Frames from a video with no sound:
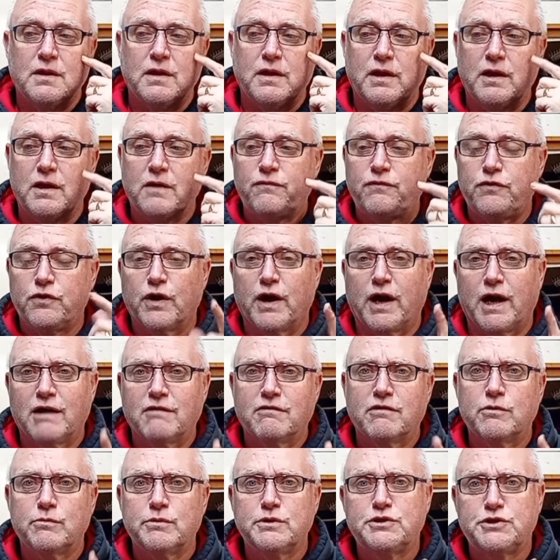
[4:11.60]
if your
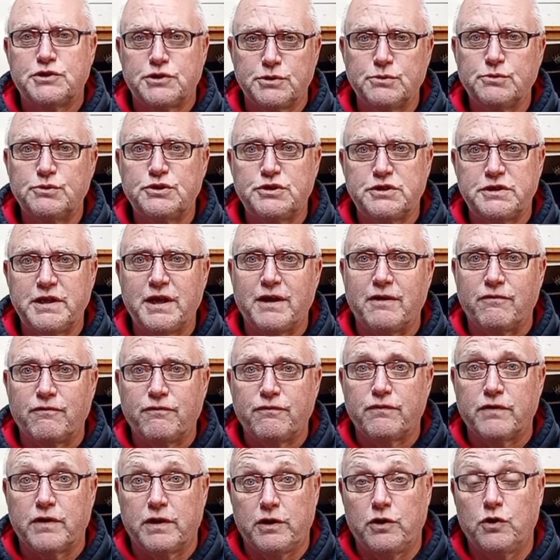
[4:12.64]
arrow is too
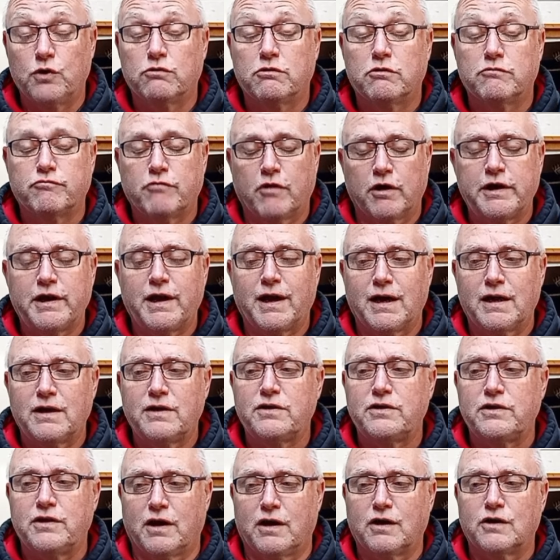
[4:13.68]
stiff and you're a
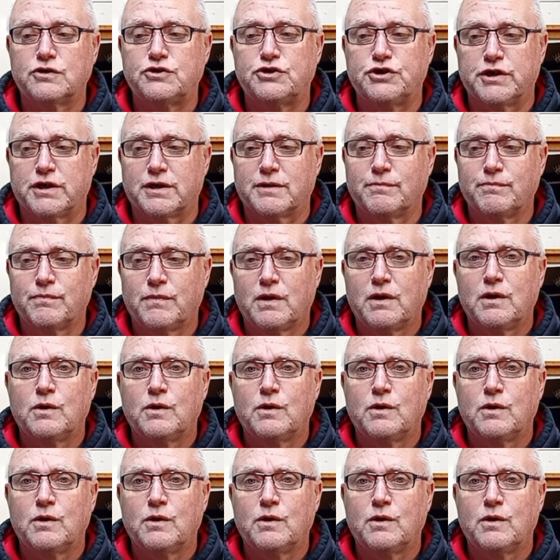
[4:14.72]
right-handed archer,